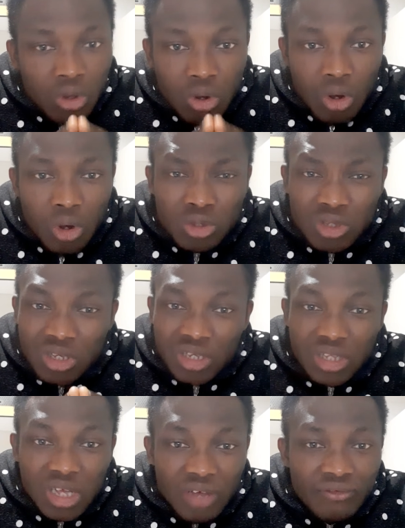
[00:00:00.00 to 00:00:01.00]
God
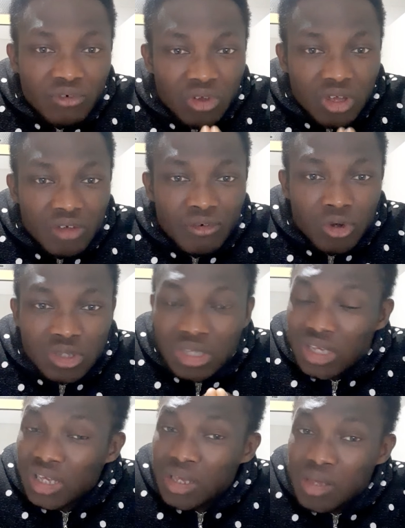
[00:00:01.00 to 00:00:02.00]
in heaven gave
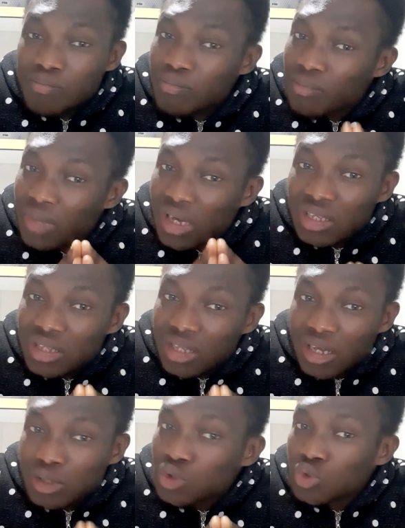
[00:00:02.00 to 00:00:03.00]
us many
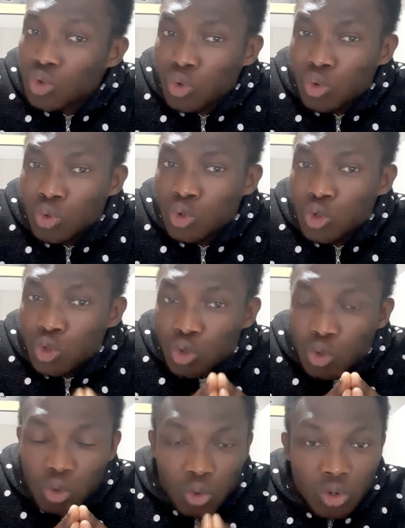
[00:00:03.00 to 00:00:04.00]
times to
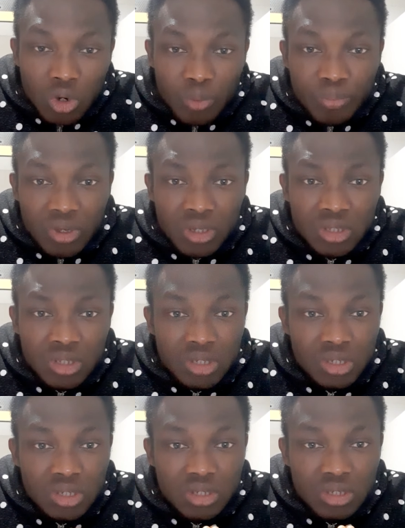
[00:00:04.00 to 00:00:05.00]

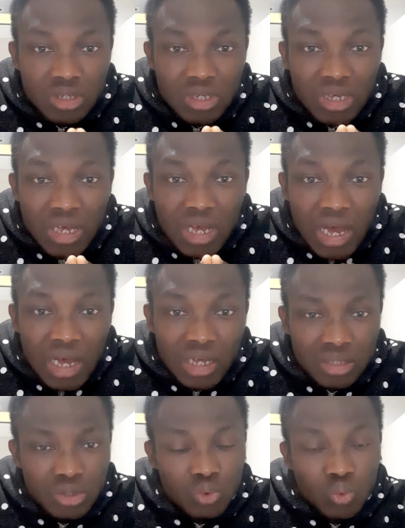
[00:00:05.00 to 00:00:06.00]
repent.
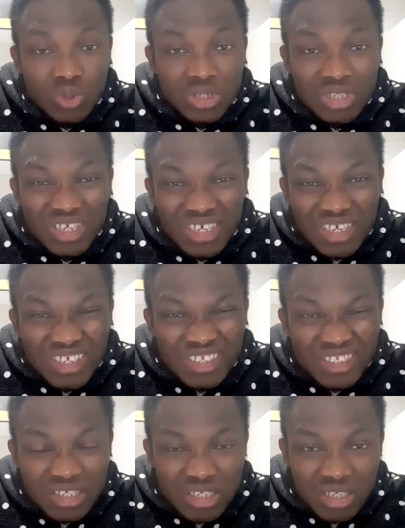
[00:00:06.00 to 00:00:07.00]
And we see
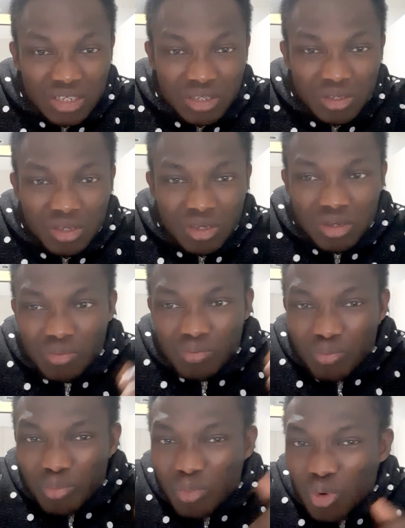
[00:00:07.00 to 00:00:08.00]
in sin
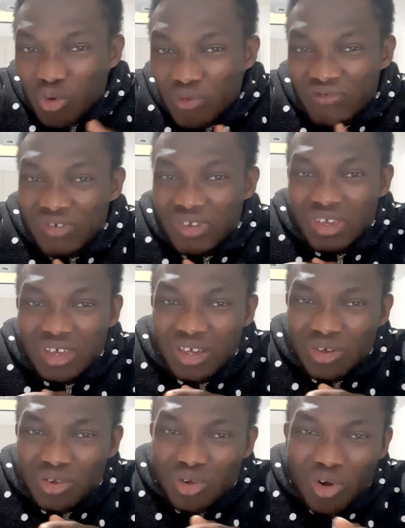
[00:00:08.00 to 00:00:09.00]

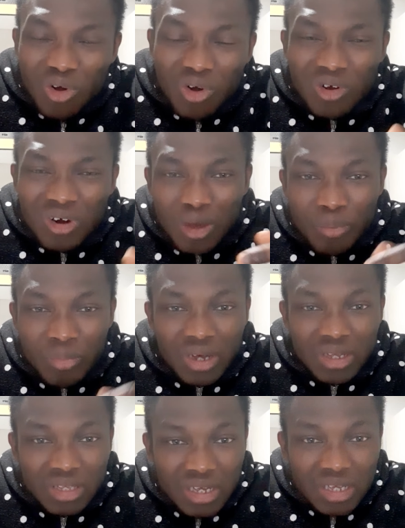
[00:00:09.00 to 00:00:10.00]
moving all about.
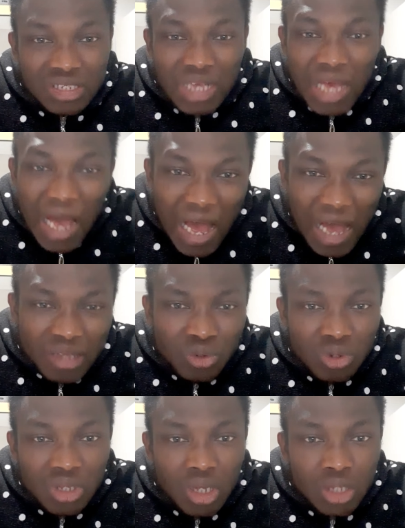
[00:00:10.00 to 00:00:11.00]
Yes, I
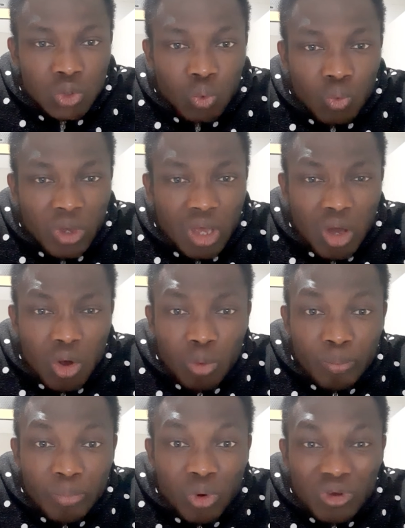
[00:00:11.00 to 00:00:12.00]
know that we are all
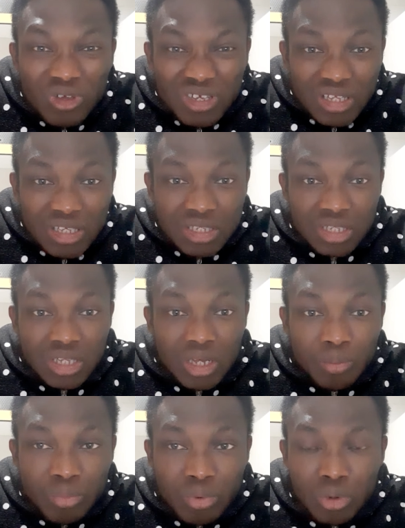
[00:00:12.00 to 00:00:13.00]
born in the sin,
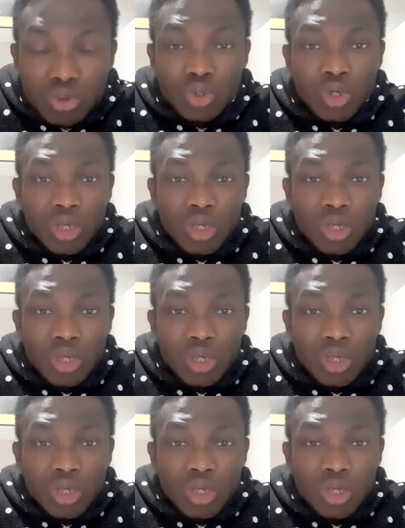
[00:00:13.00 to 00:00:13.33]
but